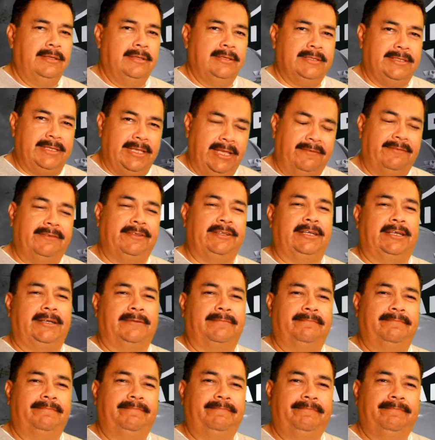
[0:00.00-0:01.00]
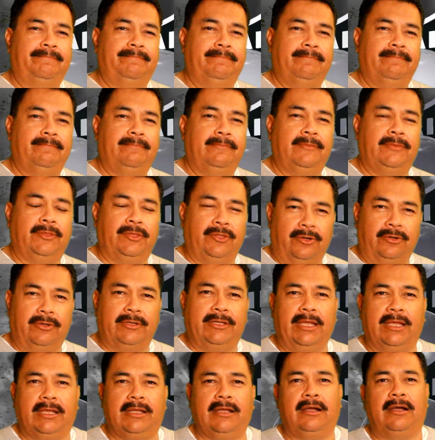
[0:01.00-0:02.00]
7 Up.
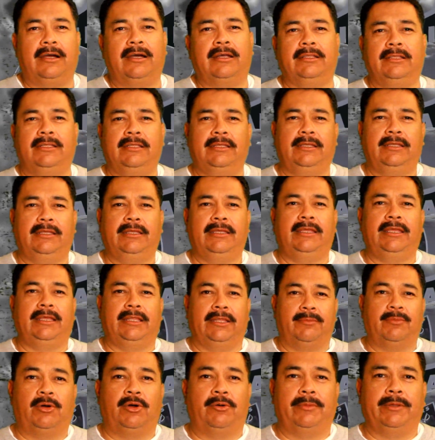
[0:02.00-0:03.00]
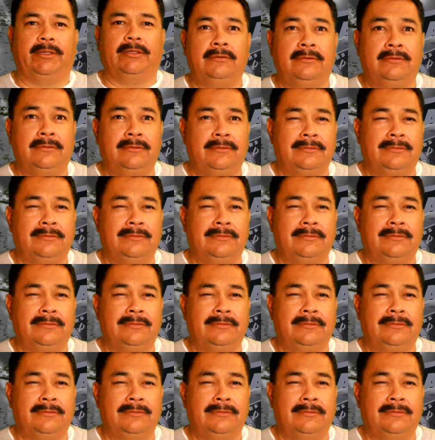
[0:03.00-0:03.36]
Don't get caught in the moment.